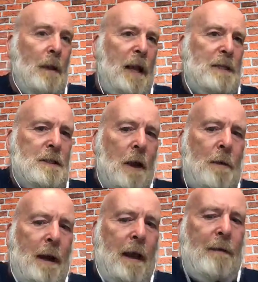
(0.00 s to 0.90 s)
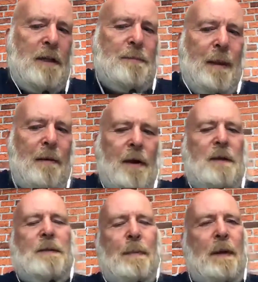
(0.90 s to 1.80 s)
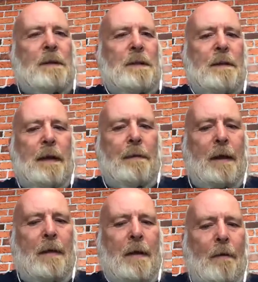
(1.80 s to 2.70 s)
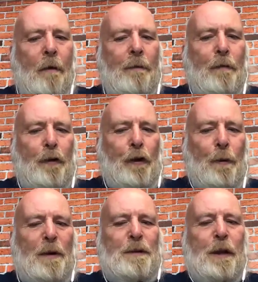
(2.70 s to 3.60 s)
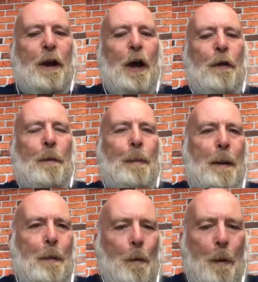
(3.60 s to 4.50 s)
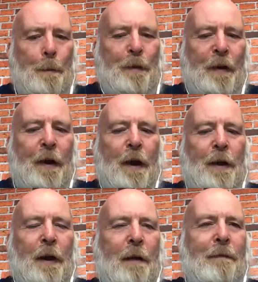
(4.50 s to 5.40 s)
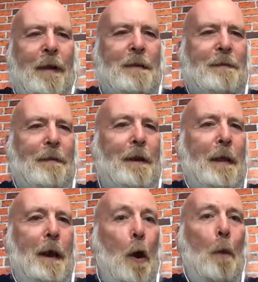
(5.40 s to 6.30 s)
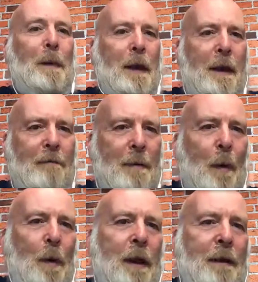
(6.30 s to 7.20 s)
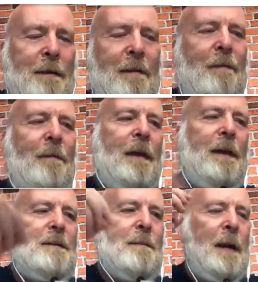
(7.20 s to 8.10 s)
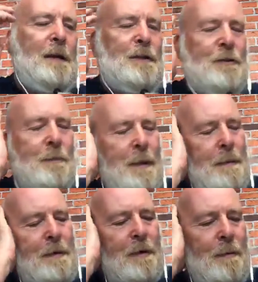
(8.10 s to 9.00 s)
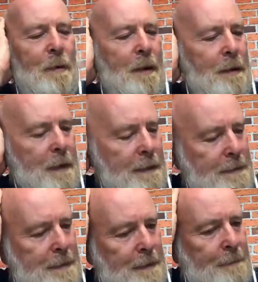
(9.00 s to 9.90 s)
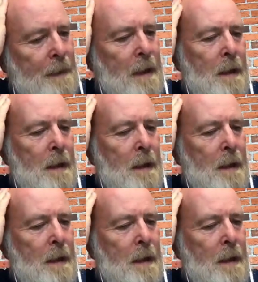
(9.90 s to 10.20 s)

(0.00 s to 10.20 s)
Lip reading: less so in our experience, but they're often the doers, the people that effectively they're lobbying everybody and different things and making sure people are doing what they need to do.